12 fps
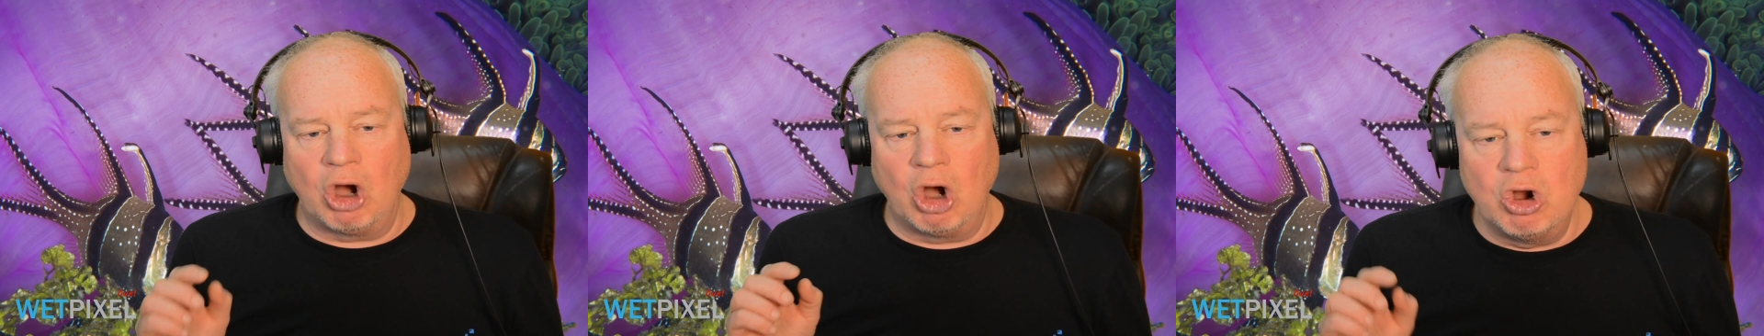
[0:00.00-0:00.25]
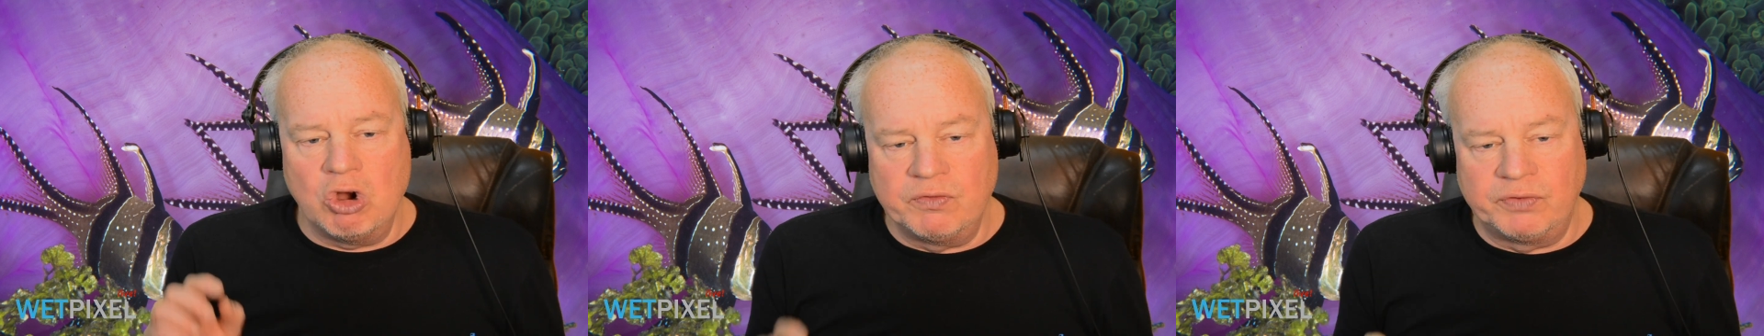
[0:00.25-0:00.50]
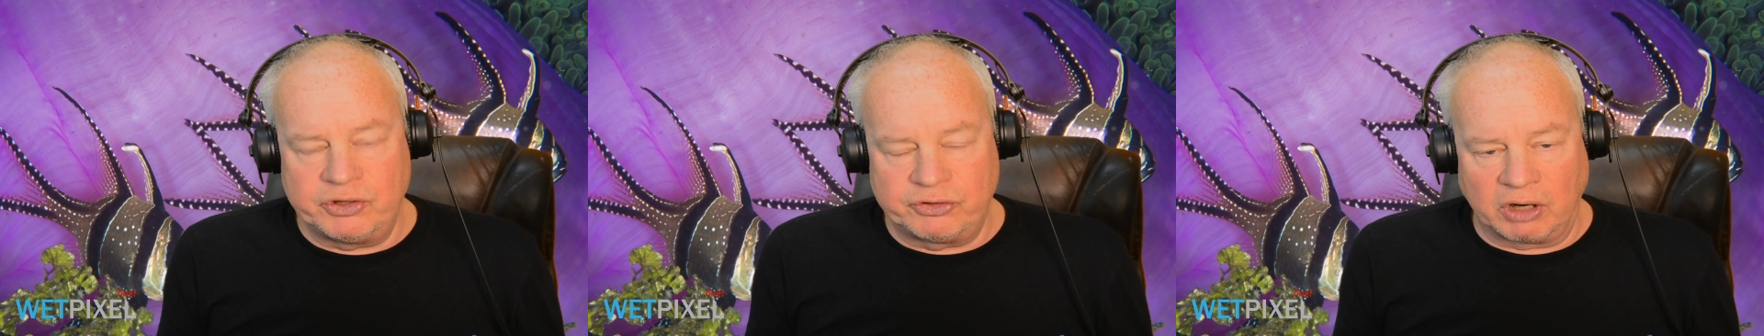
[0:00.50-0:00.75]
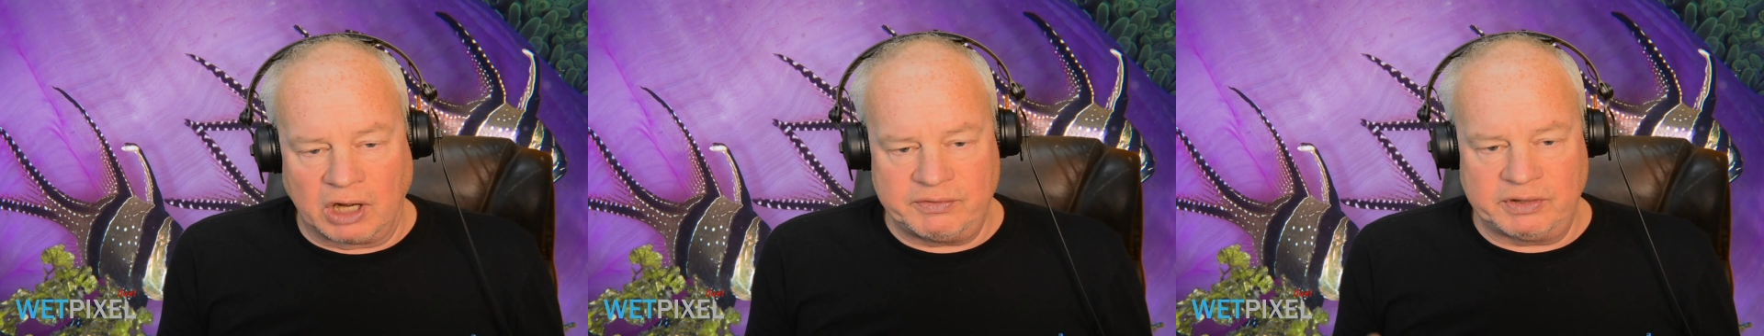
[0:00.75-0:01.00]

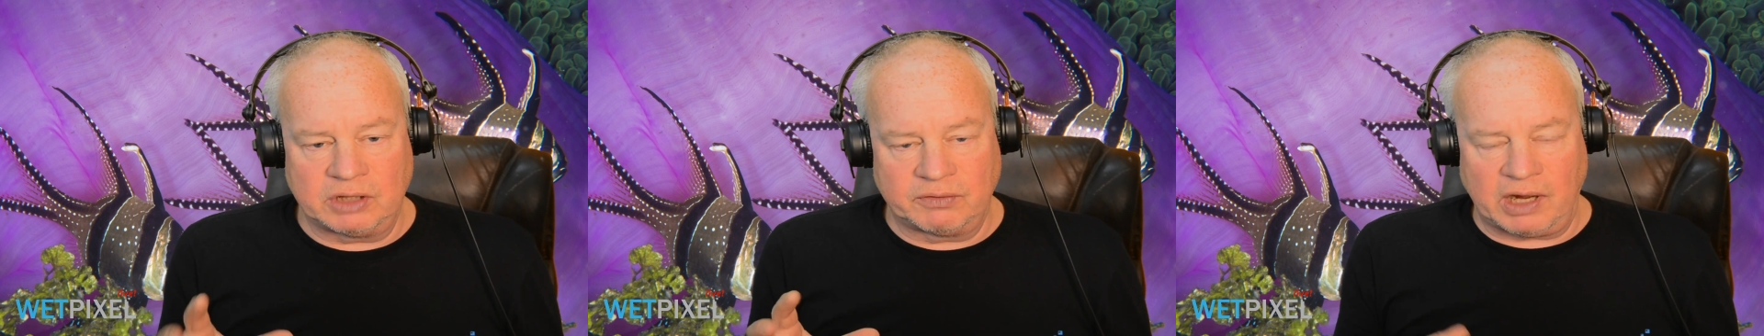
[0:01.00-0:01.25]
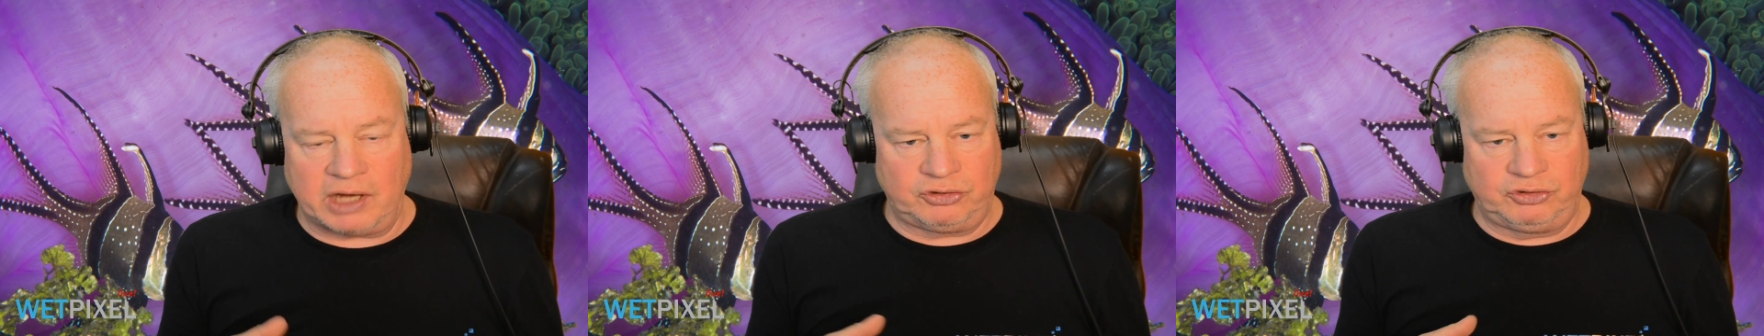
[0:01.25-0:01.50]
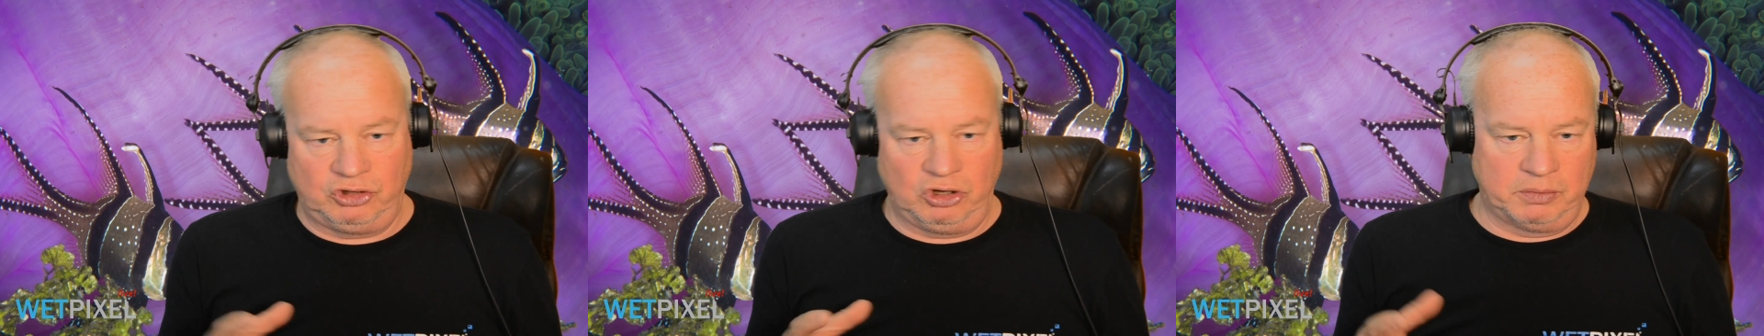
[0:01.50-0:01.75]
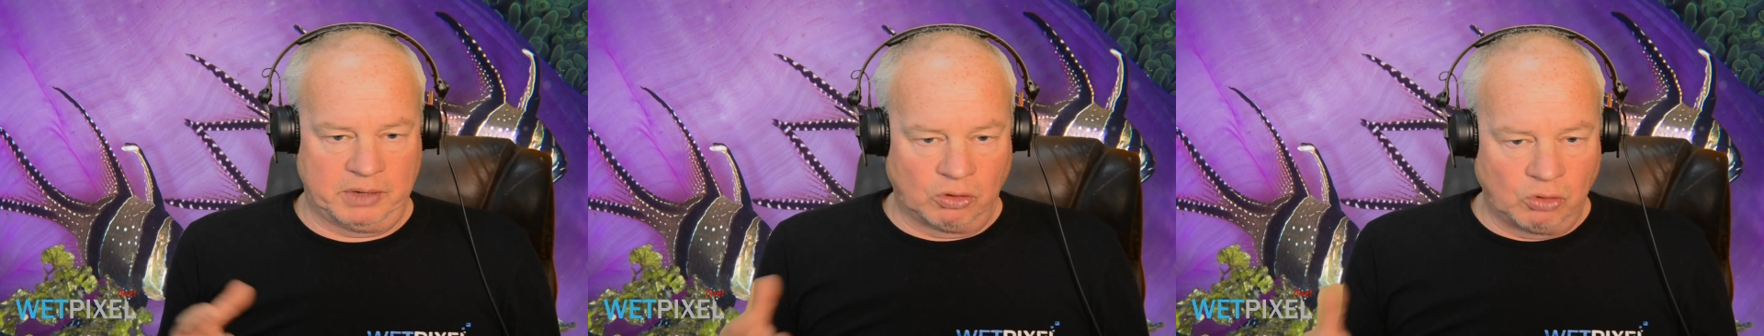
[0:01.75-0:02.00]
overdriving the flash
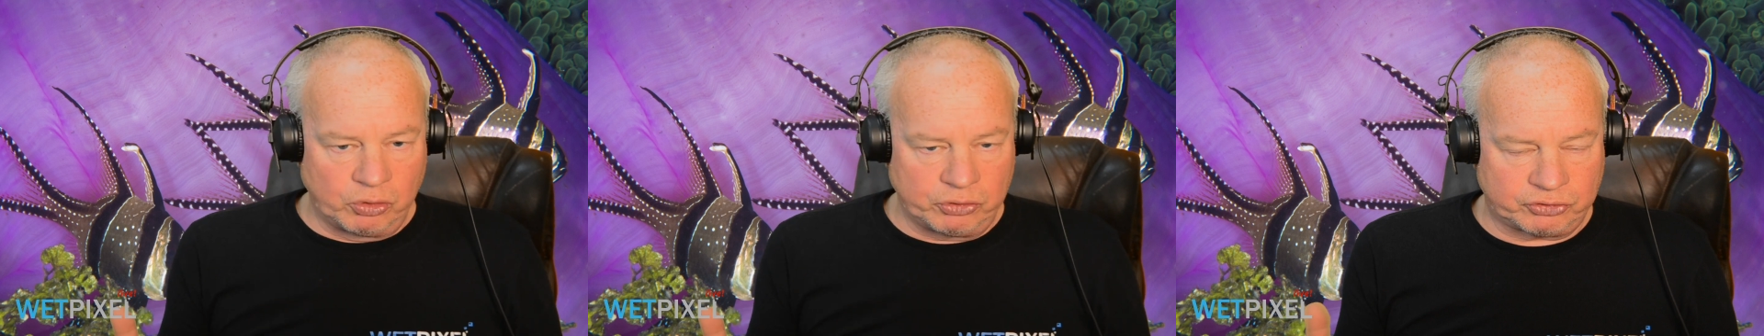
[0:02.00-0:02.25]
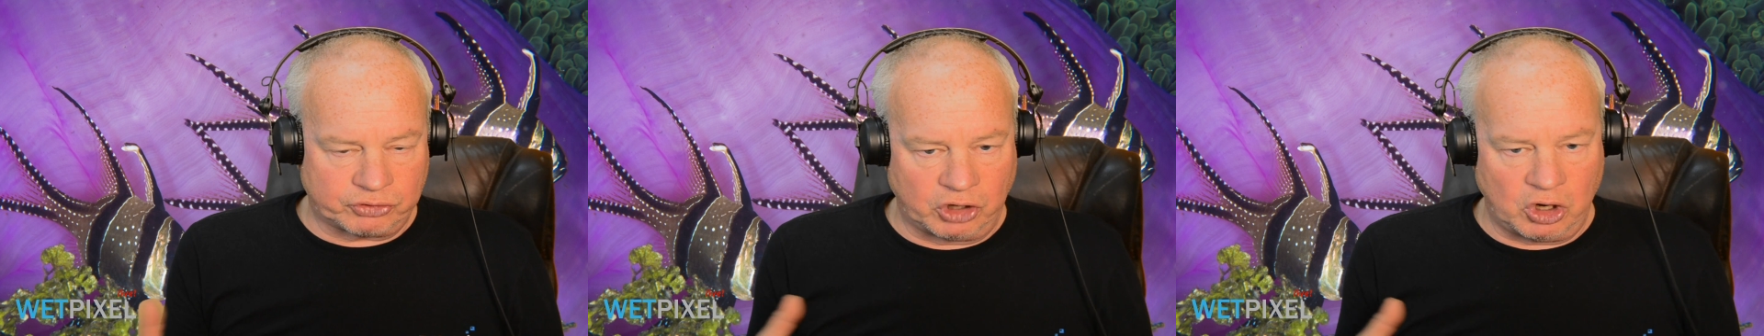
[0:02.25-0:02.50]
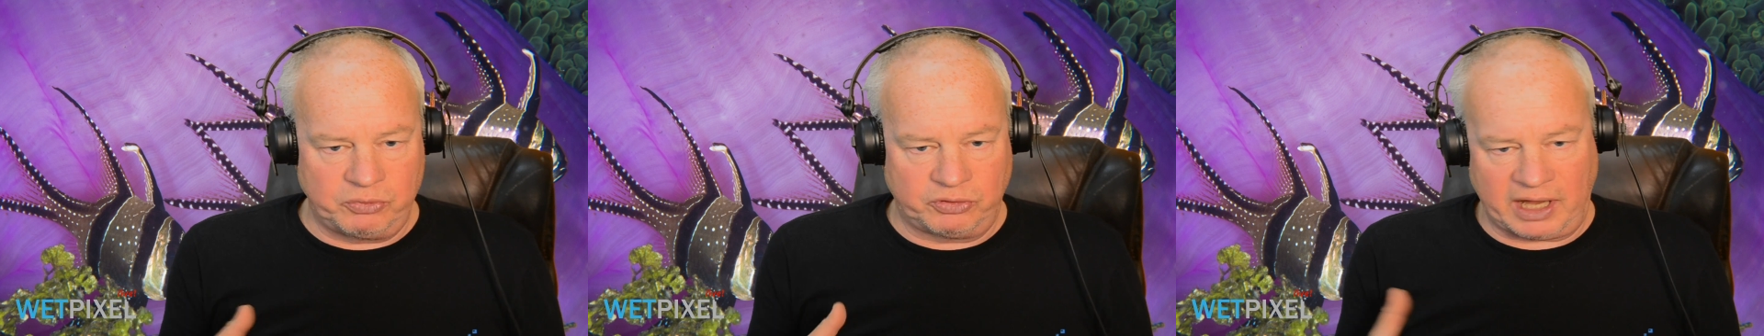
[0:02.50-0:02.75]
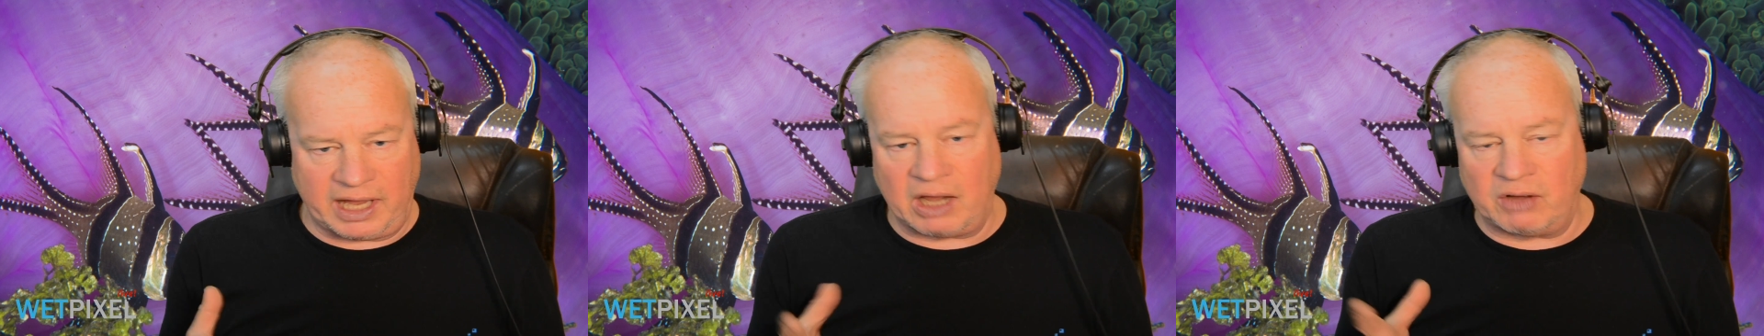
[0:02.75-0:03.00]
tube. Now, all strobes
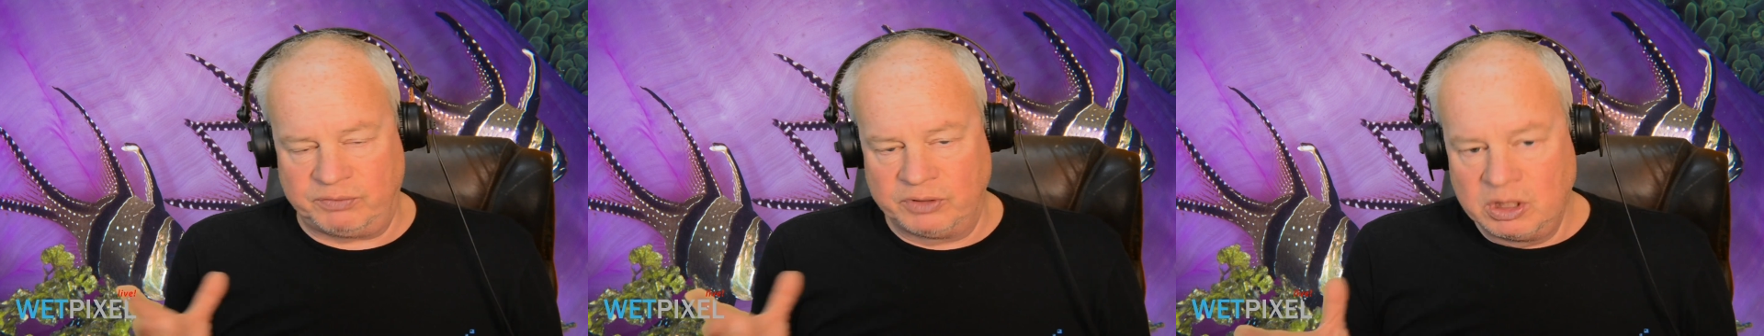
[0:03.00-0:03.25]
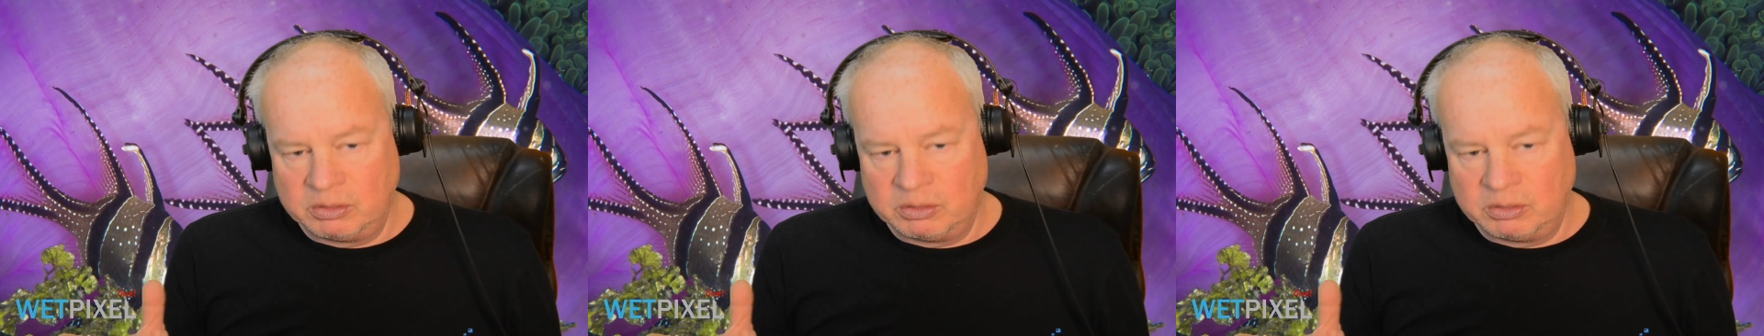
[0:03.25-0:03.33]
have,